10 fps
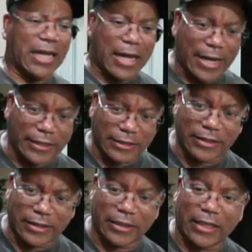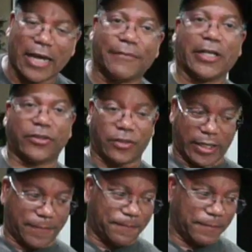I just did a live
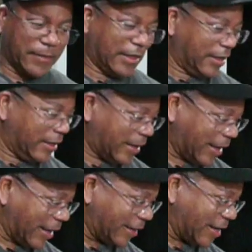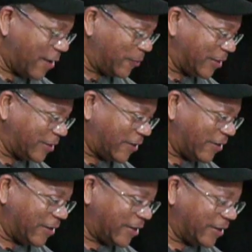yesterday, and that was
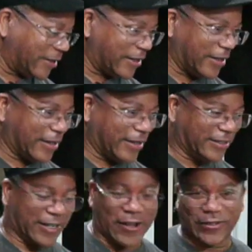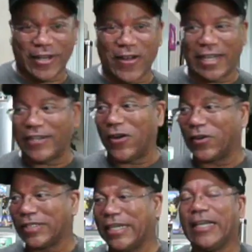on uh, Chicago style hot
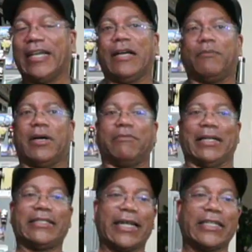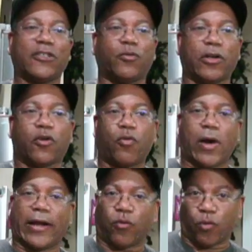dogs. But my settings weren't
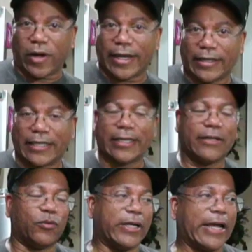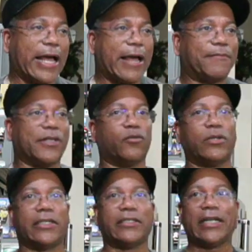quite right. What happened
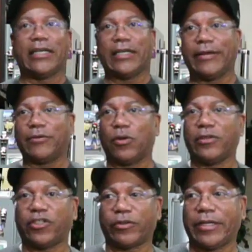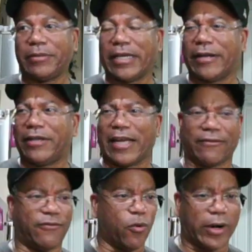was it was only streaming at like
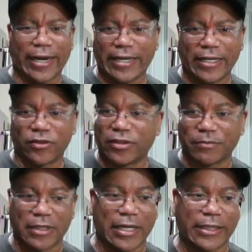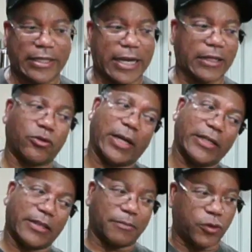four eighty or something like that. So I
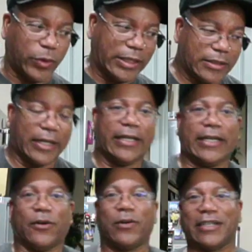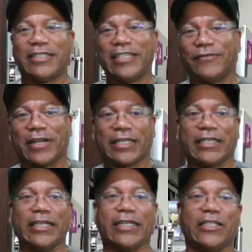did some tweaks, and I wanted to see if I could
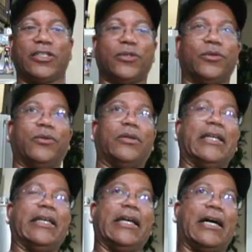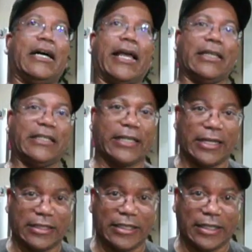get it to uh, at least
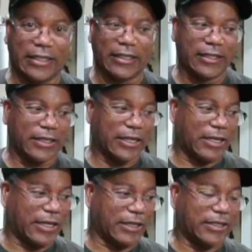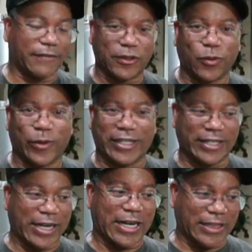H D uh, seven twenty.
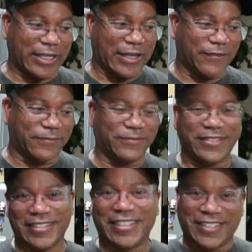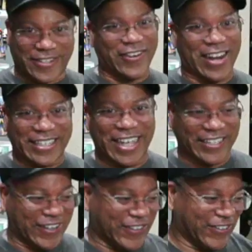And I think I've cracked that
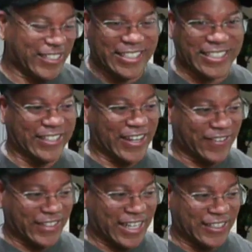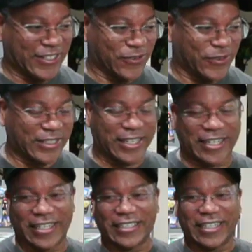code. Still haven't gotten to the, the
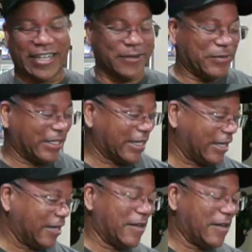uh, ten eighty p yet.